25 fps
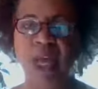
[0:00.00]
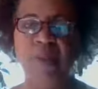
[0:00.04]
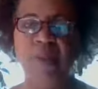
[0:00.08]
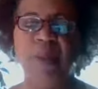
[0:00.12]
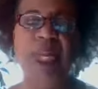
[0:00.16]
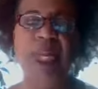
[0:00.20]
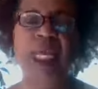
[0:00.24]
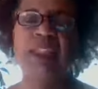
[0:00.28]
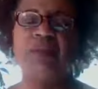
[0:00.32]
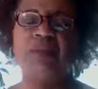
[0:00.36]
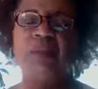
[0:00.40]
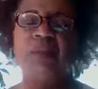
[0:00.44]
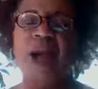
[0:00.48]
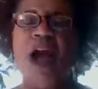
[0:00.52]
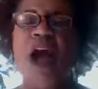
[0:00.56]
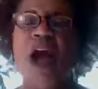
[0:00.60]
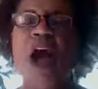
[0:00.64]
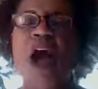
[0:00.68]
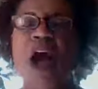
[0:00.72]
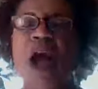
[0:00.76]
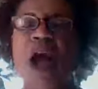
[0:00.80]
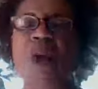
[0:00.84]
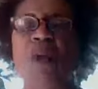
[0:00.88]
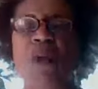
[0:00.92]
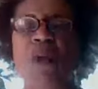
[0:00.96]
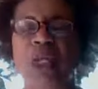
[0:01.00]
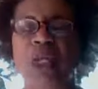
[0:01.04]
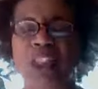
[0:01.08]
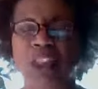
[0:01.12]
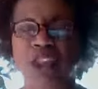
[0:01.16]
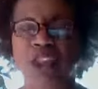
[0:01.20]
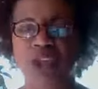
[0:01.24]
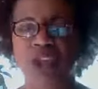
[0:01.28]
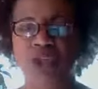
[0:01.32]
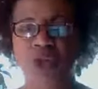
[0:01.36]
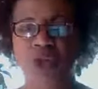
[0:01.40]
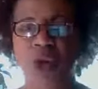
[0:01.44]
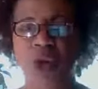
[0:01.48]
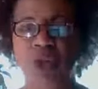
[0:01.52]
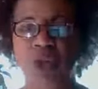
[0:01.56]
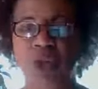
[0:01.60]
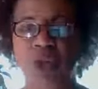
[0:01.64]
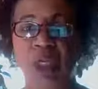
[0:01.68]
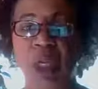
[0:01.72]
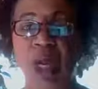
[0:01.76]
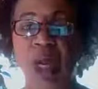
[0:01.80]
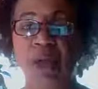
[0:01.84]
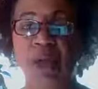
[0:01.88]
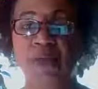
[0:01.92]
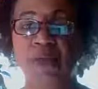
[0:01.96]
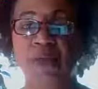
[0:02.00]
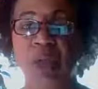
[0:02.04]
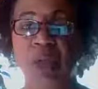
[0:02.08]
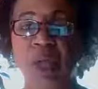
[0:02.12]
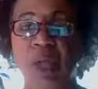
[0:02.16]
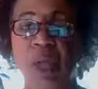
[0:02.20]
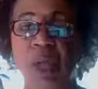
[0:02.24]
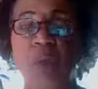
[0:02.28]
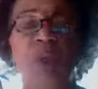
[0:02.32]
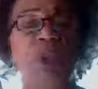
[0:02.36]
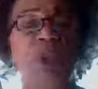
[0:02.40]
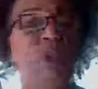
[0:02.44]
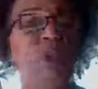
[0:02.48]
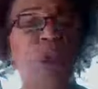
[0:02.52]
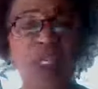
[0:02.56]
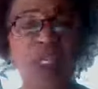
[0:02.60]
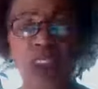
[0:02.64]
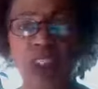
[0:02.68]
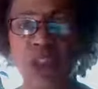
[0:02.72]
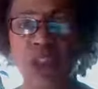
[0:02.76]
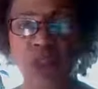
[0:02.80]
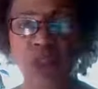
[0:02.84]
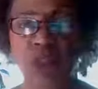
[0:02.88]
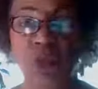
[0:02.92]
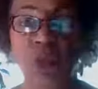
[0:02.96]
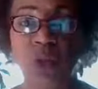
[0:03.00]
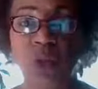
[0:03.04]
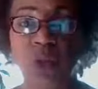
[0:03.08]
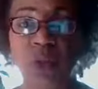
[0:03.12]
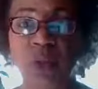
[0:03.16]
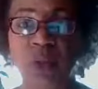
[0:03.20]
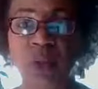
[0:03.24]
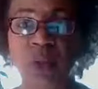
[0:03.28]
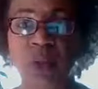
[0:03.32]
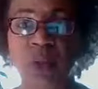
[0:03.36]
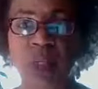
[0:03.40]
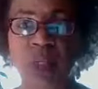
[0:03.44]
because my heart wasn't strong enough, which wasn't true,